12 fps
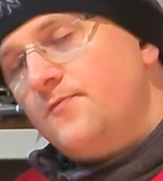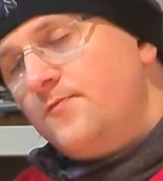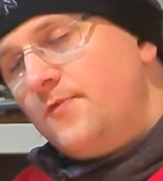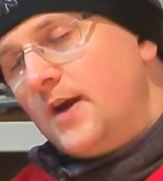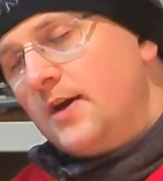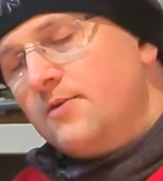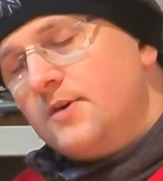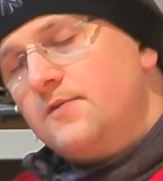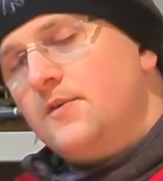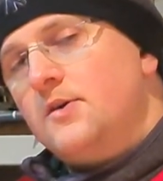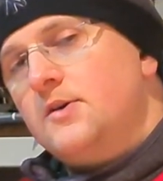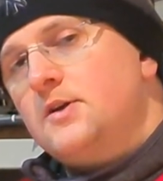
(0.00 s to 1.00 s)
Very,
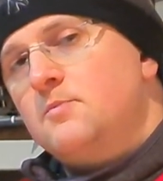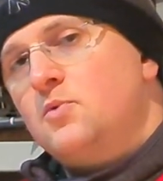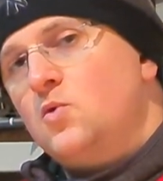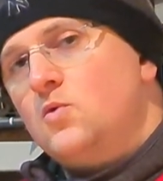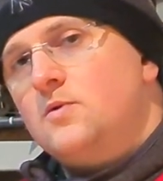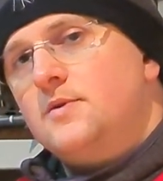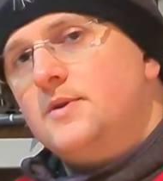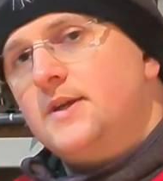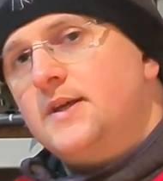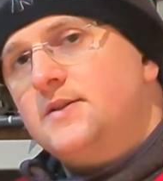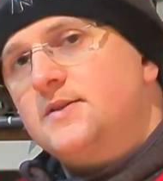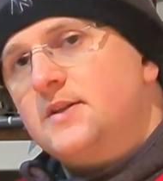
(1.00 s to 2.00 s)
very important
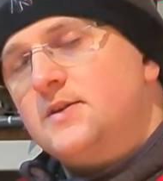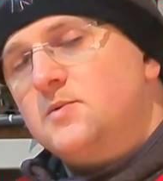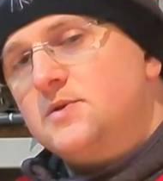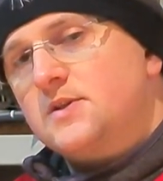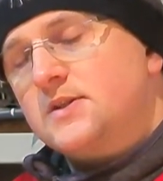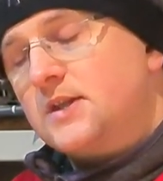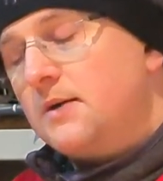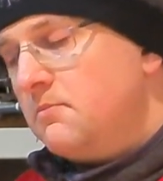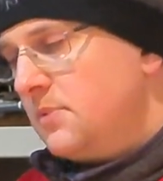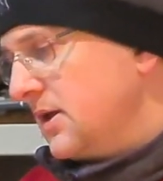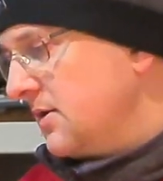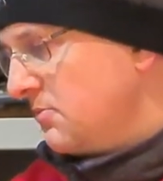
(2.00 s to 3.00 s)
this. It was a
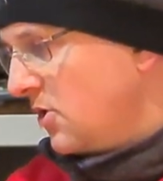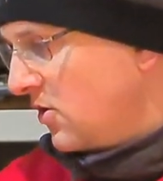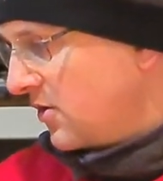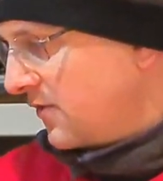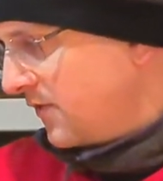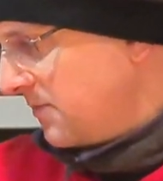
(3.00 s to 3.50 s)
stumbling block for